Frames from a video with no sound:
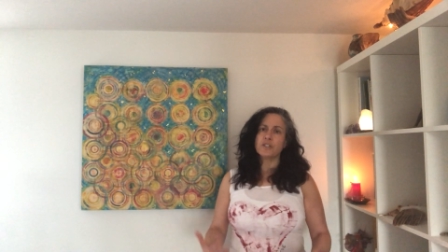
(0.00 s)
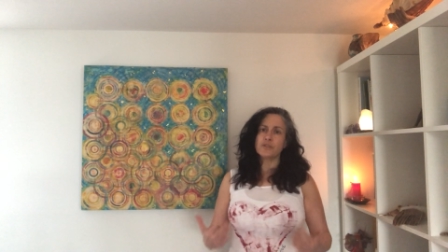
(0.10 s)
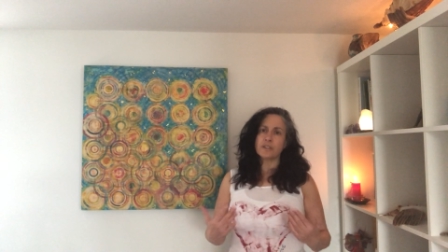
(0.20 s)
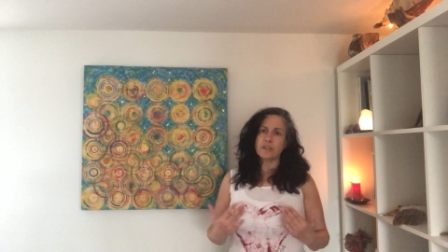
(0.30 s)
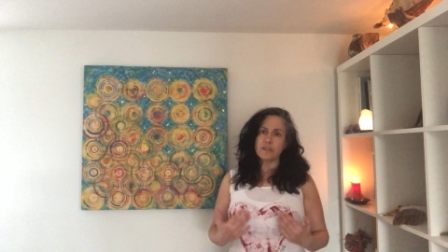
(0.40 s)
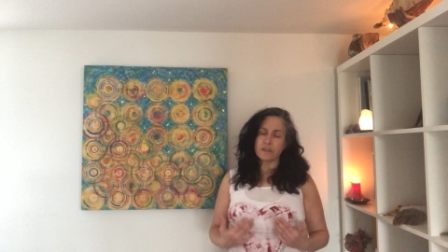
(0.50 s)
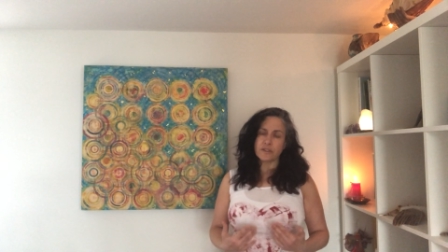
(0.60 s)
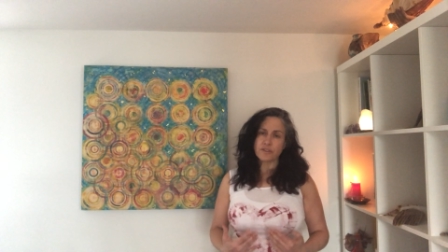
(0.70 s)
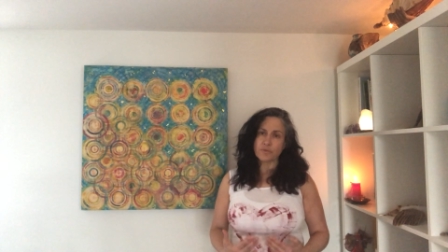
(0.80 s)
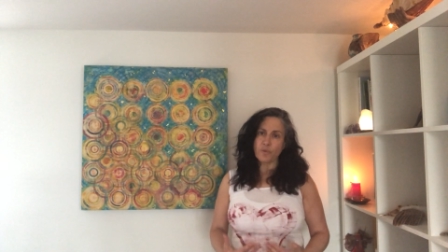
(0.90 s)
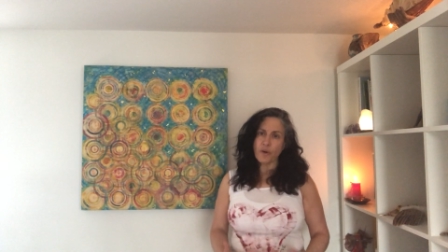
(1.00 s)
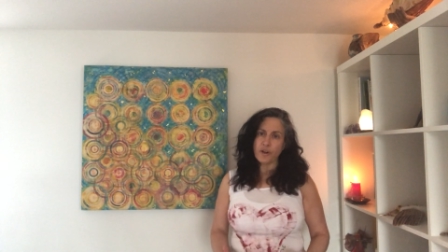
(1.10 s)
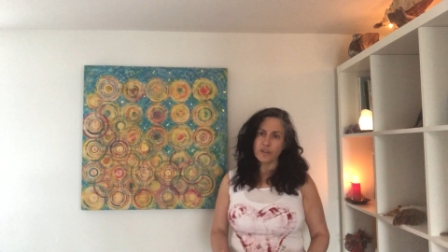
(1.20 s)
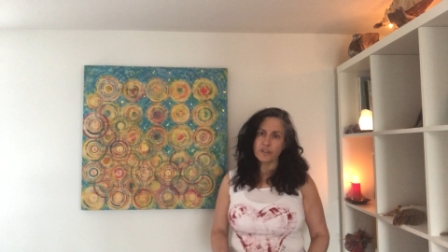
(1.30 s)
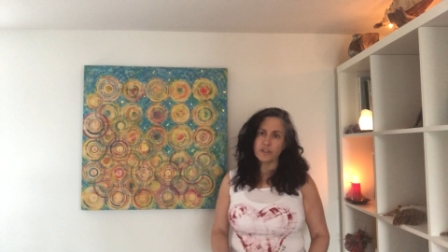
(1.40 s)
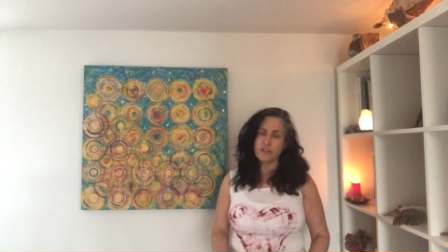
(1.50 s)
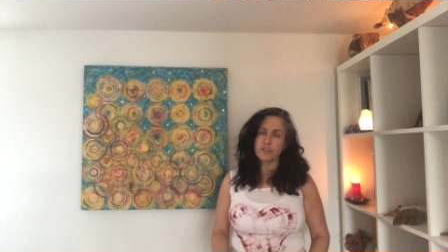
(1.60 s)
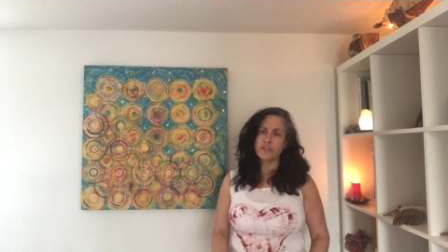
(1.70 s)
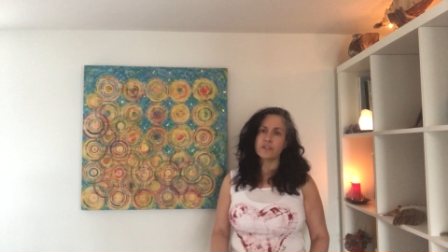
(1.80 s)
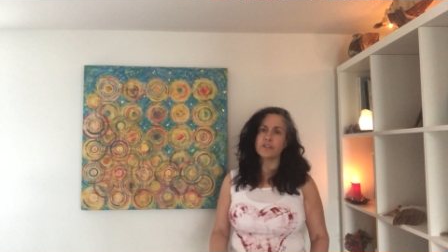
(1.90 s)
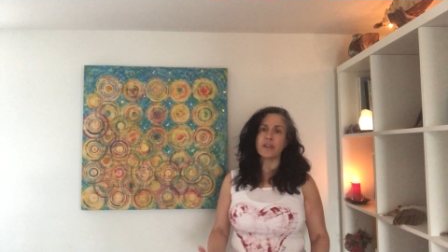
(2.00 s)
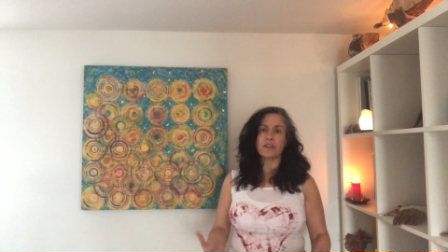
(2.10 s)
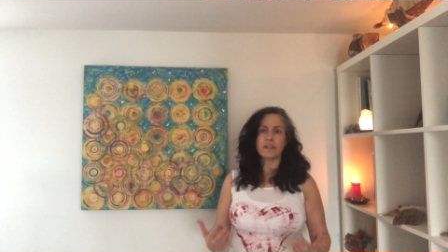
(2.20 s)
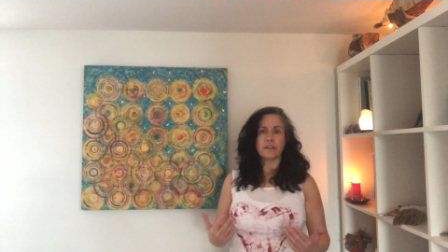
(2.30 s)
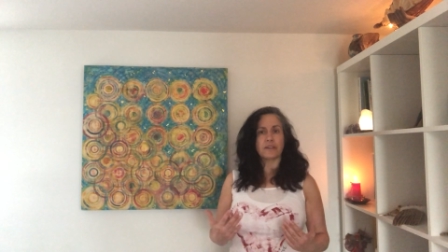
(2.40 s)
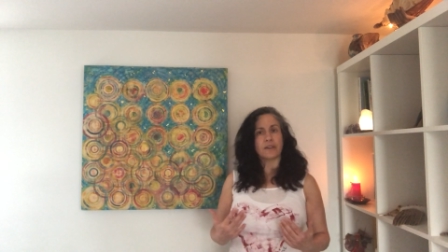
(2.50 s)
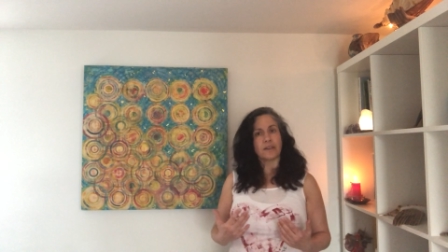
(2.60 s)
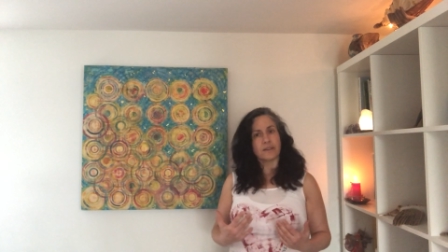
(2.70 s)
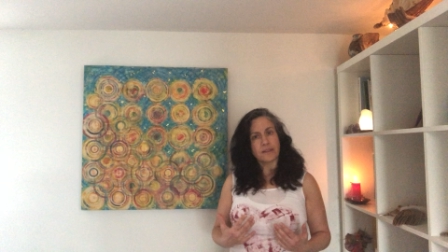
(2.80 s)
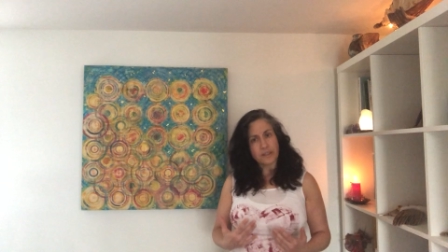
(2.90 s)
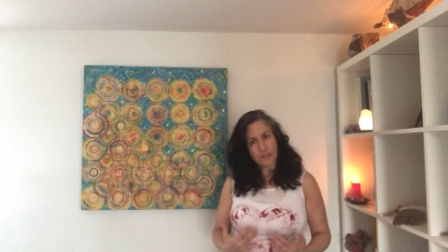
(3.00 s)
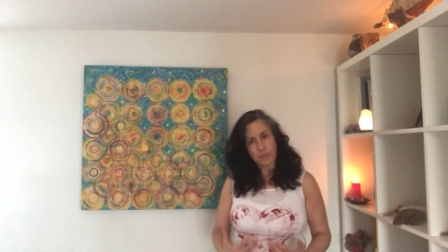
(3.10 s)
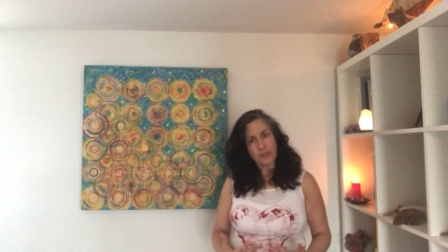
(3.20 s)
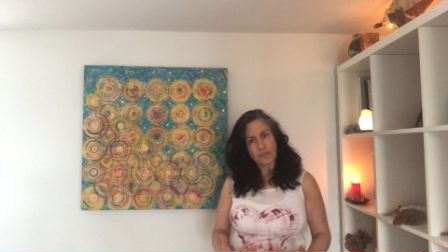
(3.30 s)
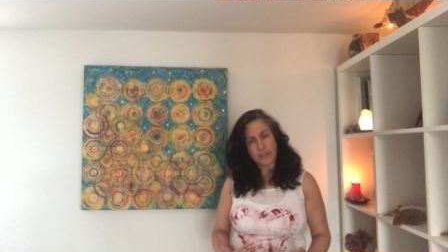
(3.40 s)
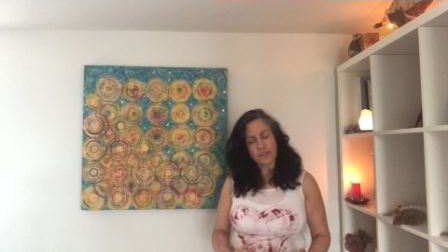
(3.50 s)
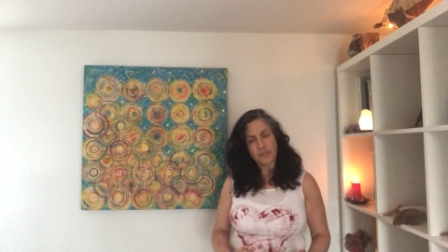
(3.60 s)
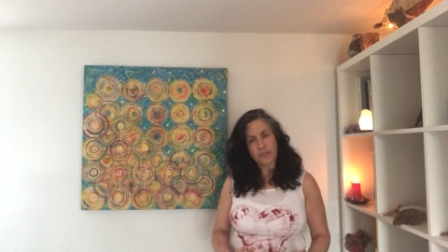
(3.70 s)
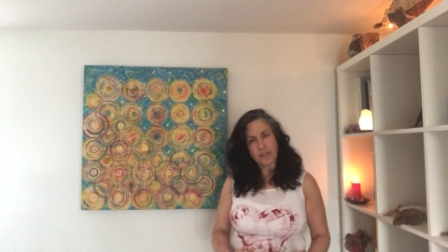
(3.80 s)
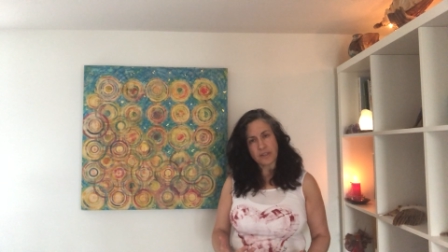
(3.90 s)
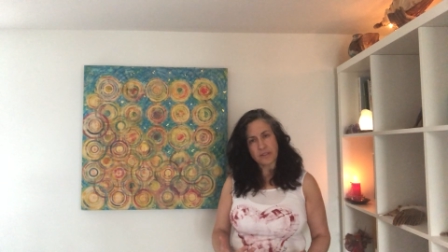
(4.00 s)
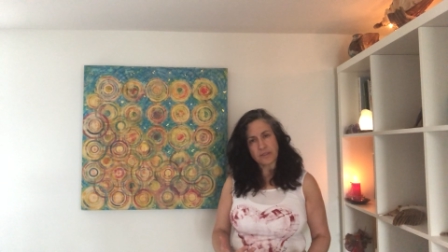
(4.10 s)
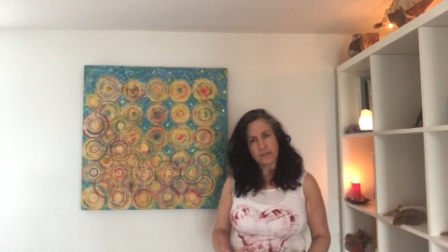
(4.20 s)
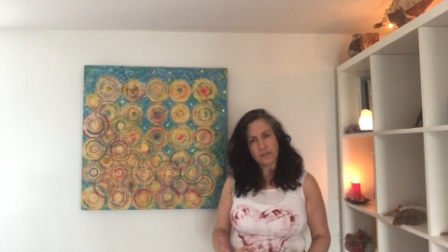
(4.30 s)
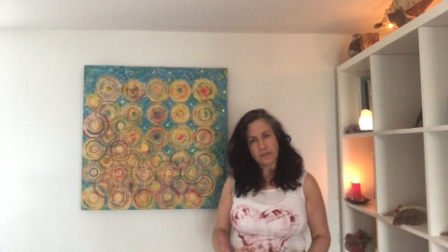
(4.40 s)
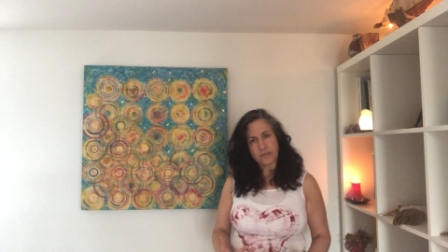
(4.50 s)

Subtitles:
drinking lots of water, getting a little bit of exercise?